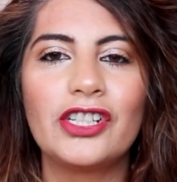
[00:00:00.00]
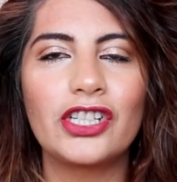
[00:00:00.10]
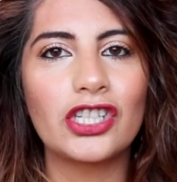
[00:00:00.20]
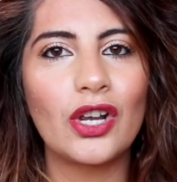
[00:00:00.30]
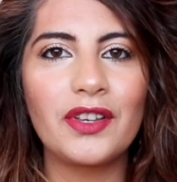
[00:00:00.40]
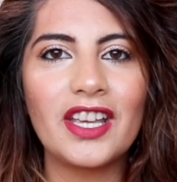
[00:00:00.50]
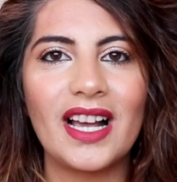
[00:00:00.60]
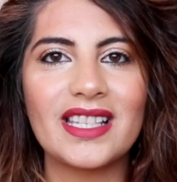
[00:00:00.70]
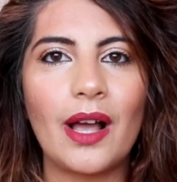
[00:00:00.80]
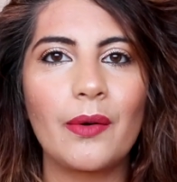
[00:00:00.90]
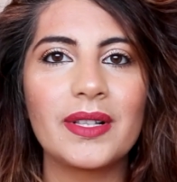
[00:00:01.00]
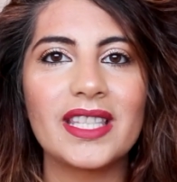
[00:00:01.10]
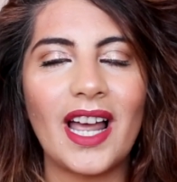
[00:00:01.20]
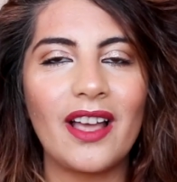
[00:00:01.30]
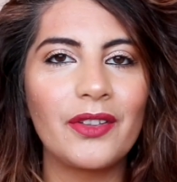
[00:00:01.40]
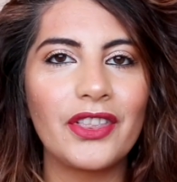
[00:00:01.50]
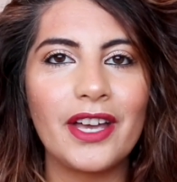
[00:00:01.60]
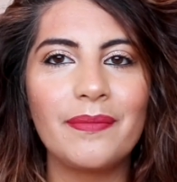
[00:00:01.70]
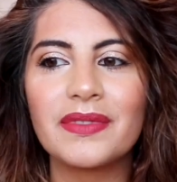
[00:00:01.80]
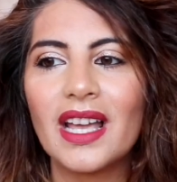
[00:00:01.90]
just showing you guys how I would style
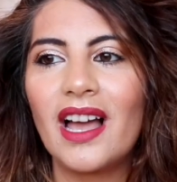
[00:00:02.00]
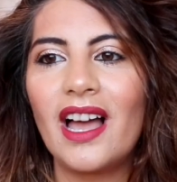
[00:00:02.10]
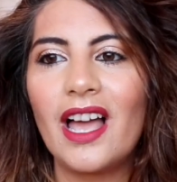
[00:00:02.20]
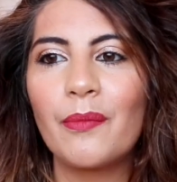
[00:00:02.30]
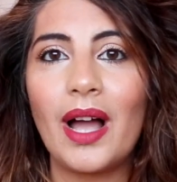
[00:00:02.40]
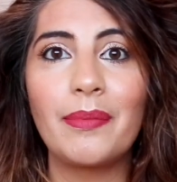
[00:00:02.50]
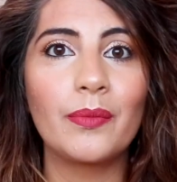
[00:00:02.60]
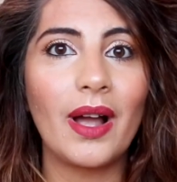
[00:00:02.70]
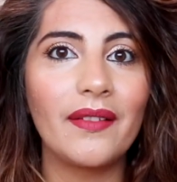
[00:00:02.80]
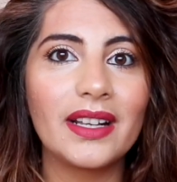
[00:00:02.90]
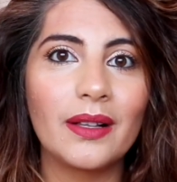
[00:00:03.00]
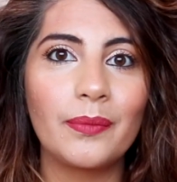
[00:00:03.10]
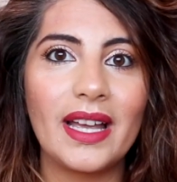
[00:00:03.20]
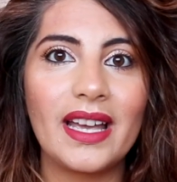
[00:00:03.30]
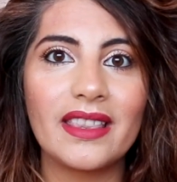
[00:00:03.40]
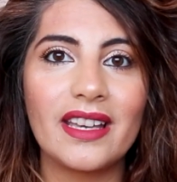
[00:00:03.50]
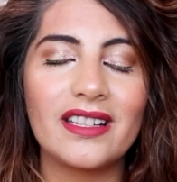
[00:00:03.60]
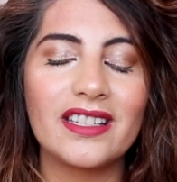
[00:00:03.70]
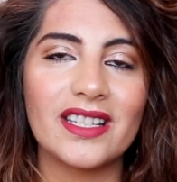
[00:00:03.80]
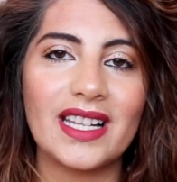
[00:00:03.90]
them and what I've been wearing them with
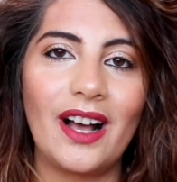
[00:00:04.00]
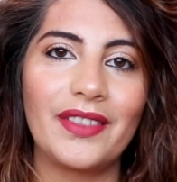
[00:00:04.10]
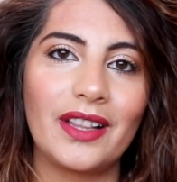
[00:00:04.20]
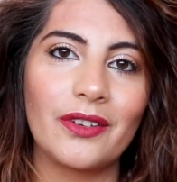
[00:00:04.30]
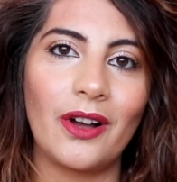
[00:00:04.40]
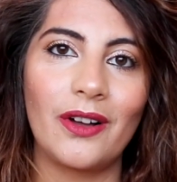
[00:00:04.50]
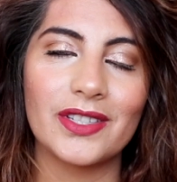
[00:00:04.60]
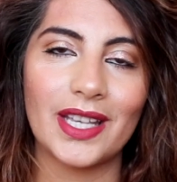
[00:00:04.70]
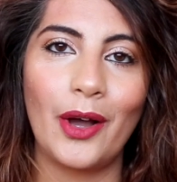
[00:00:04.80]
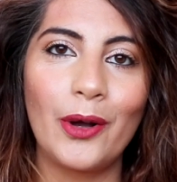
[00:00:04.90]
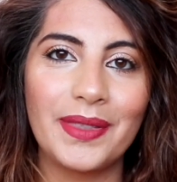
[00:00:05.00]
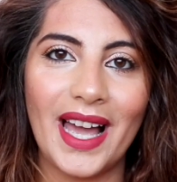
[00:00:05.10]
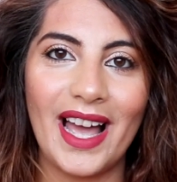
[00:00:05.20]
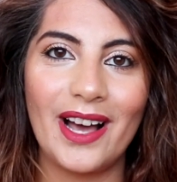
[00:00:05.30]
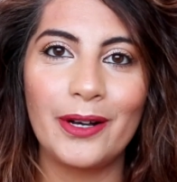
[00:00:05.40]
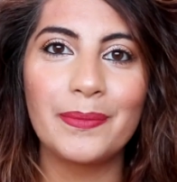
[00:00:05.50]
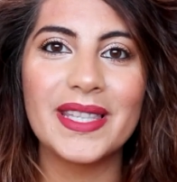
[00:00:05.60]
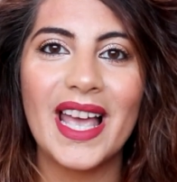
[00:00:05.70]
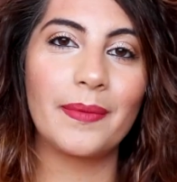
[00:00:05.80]
and just how they look on. So I hope that helps.